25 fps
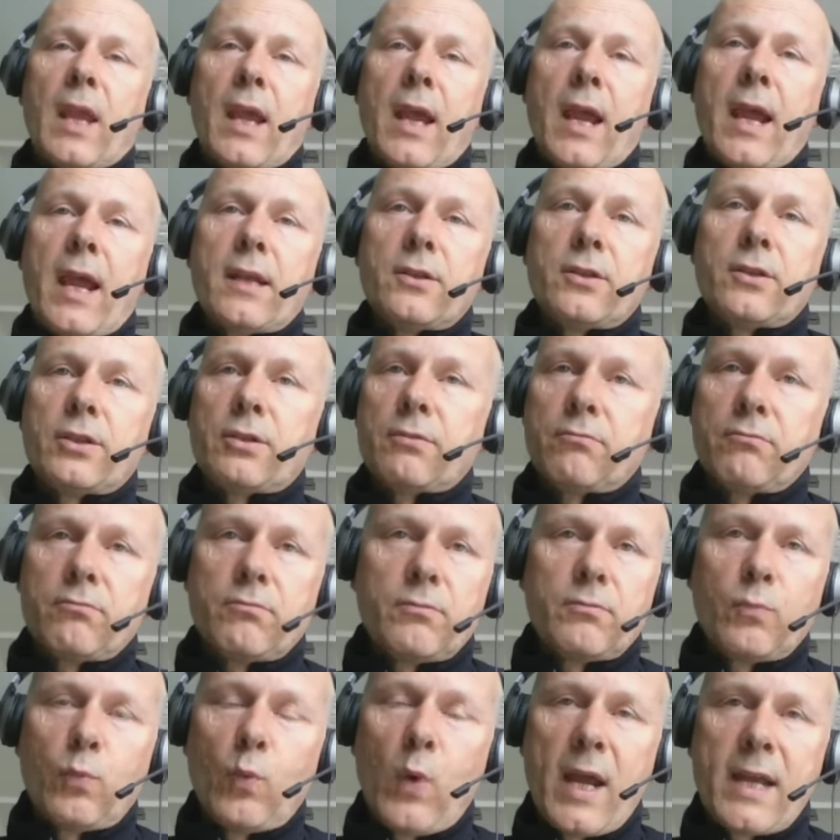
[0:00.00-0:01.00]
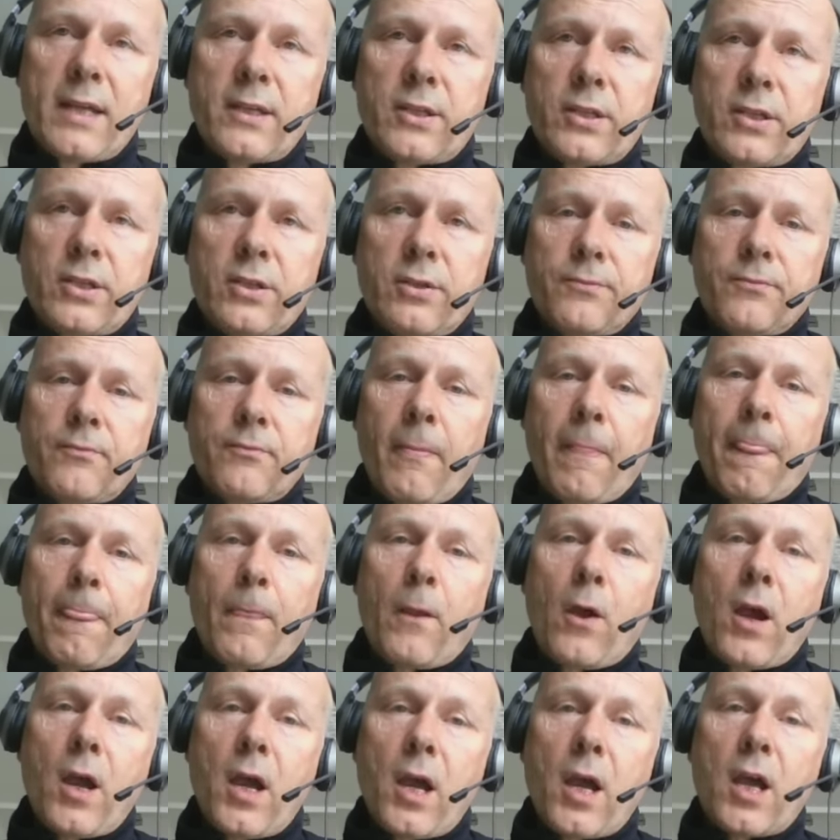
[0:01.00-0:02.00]
and waste,
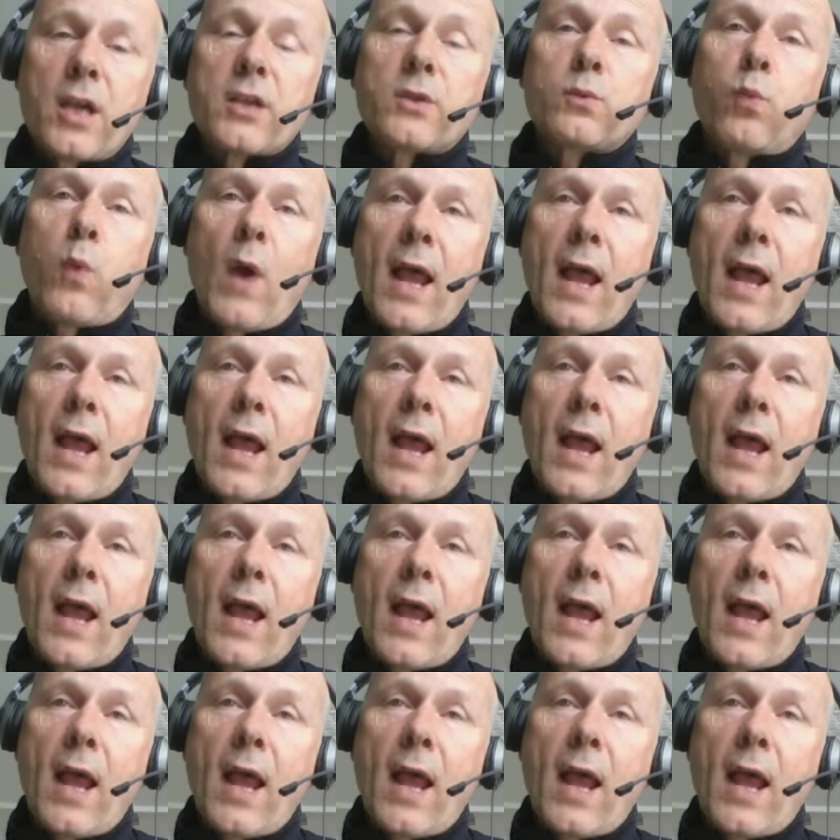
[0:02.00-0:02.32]
as